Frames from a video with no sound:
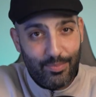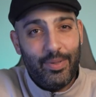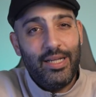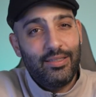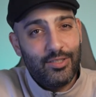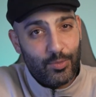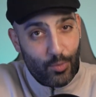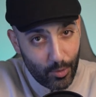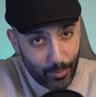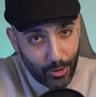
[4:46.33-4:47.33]
Build
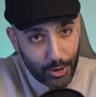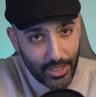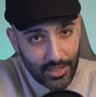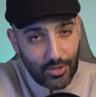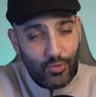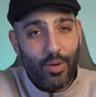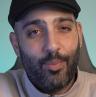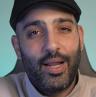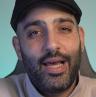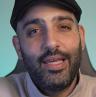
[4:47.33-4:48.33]
small projects to
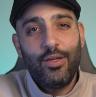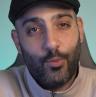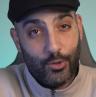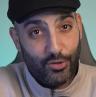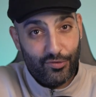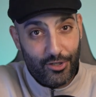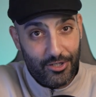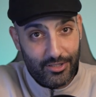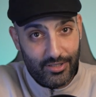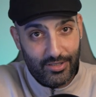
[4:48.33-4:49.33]
apply what you've learned.